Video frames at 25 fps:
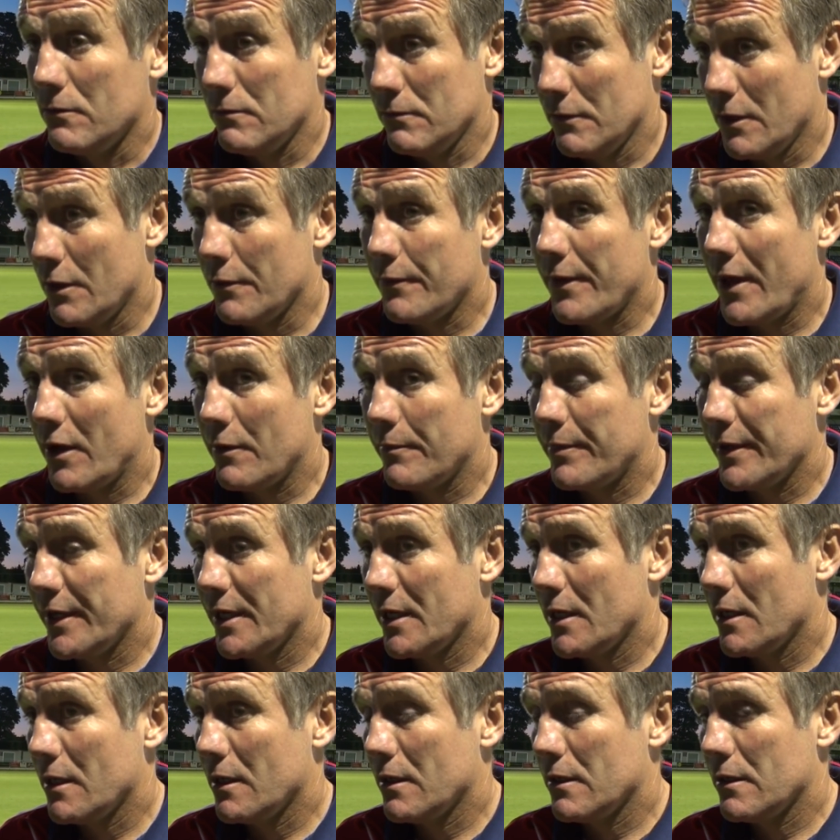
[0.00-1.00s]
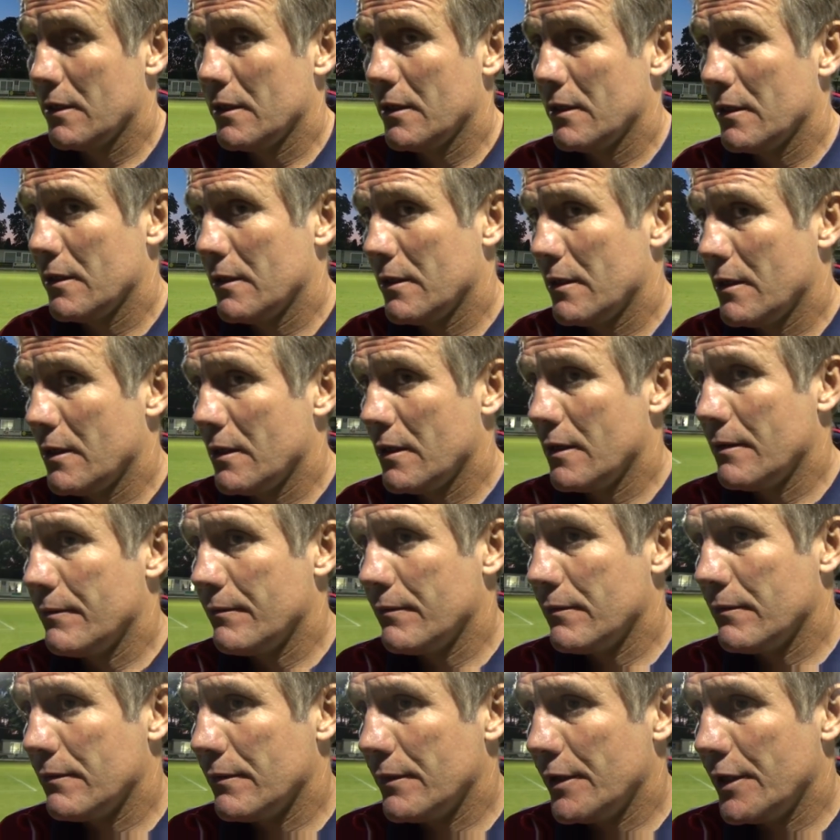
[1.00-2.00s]
Well, that'll be a
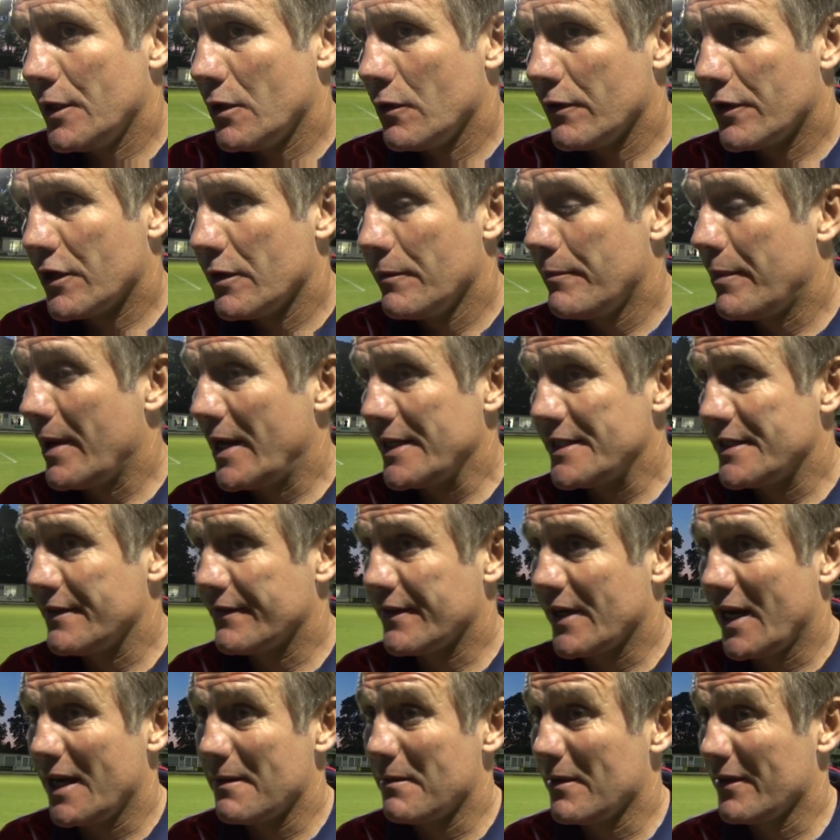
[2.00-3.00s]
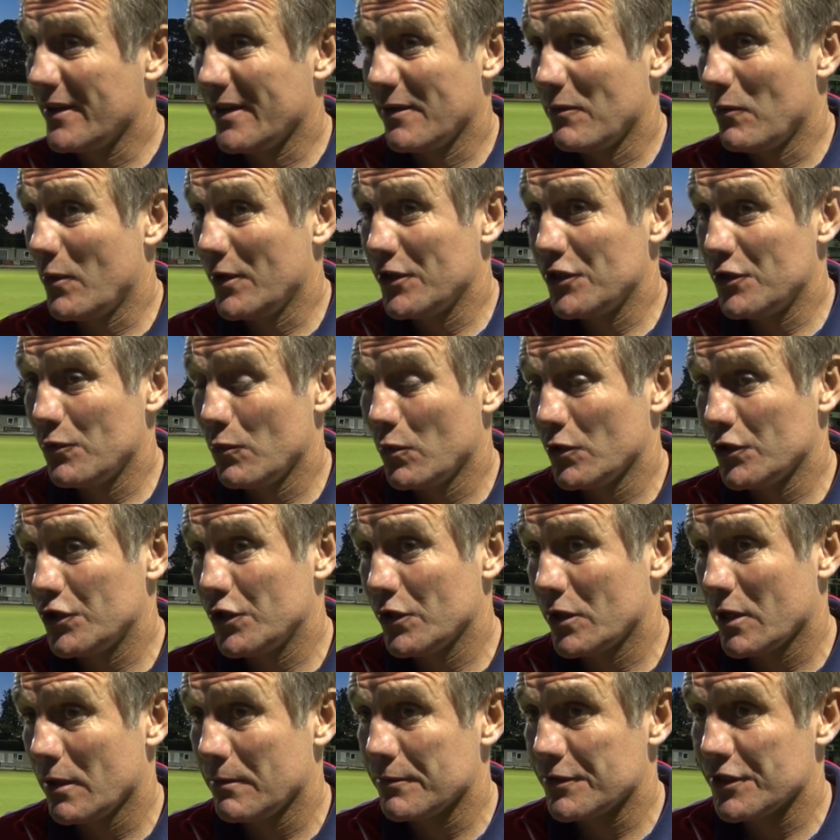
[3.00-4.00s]
competitive game. I think once
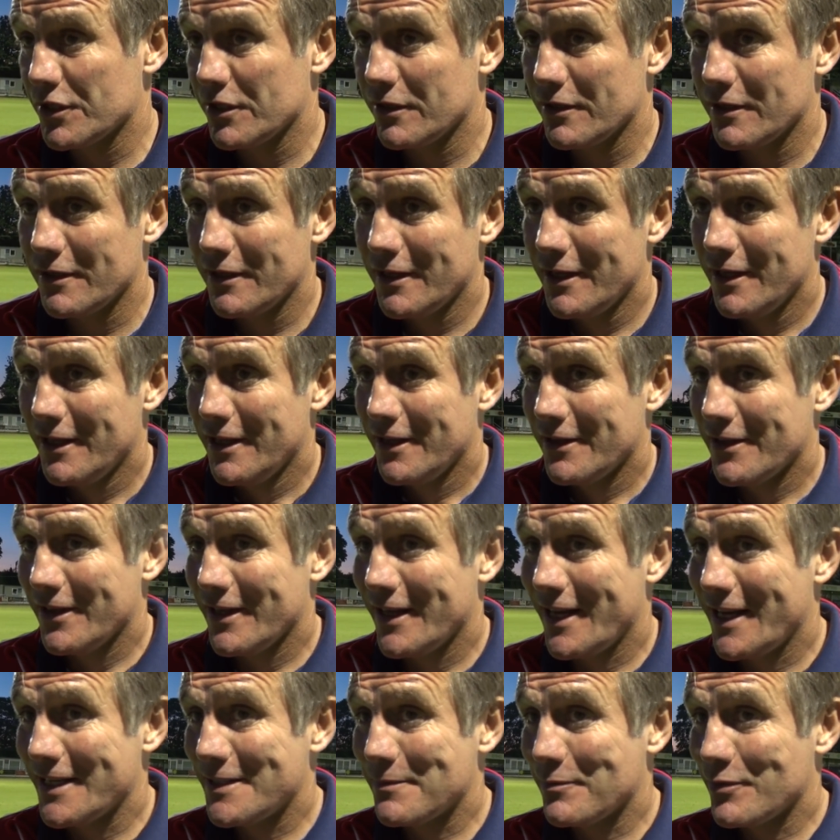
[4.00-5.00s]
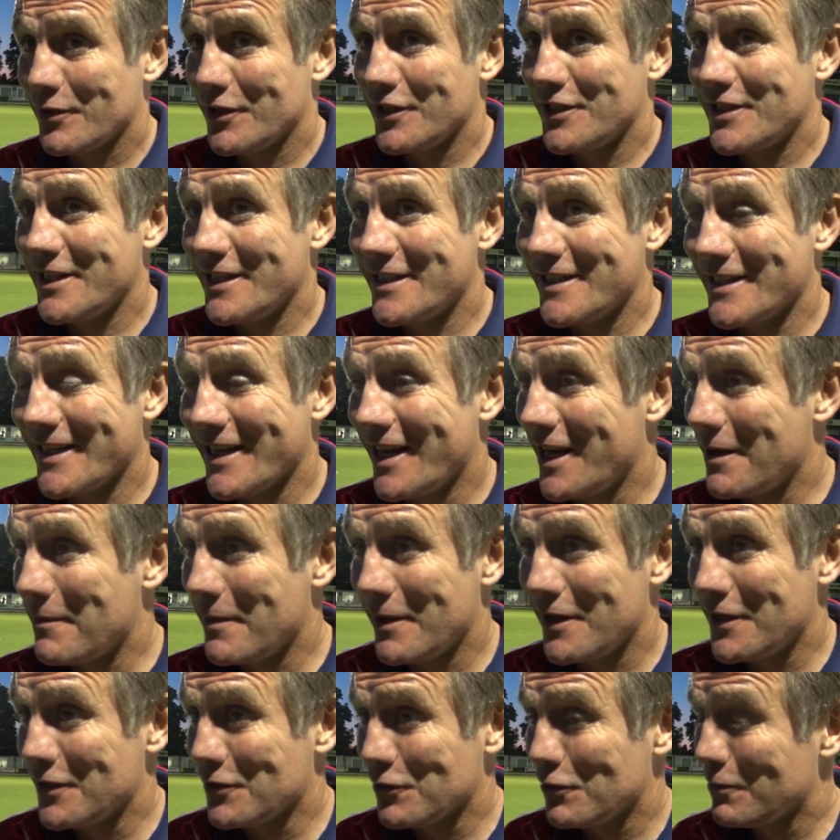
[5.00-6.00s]
you come to the last pre-season game,
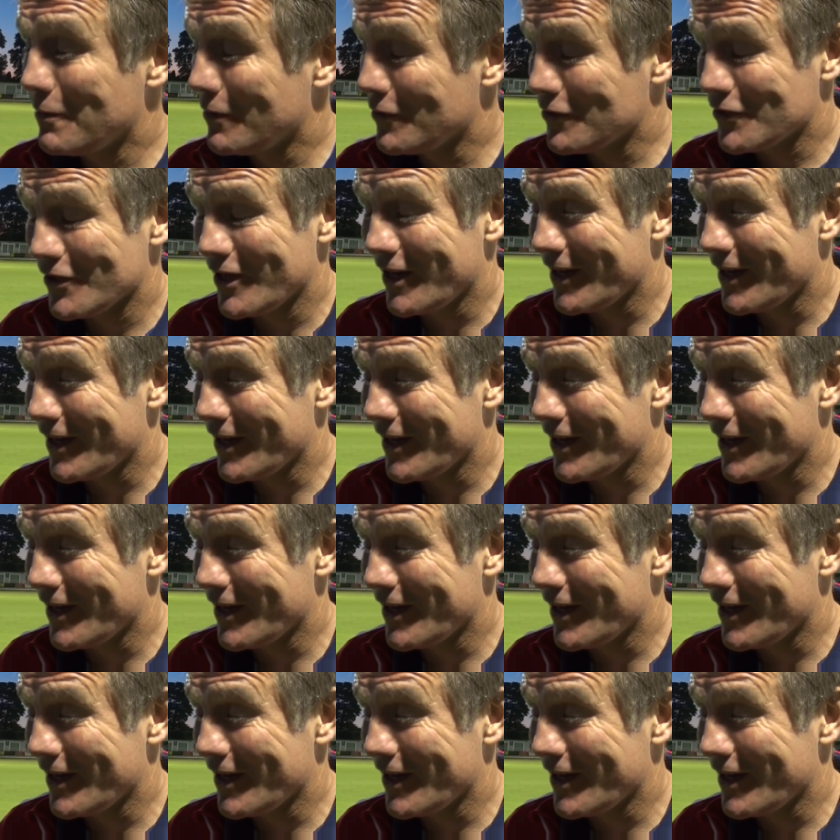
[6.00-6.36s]
it is almost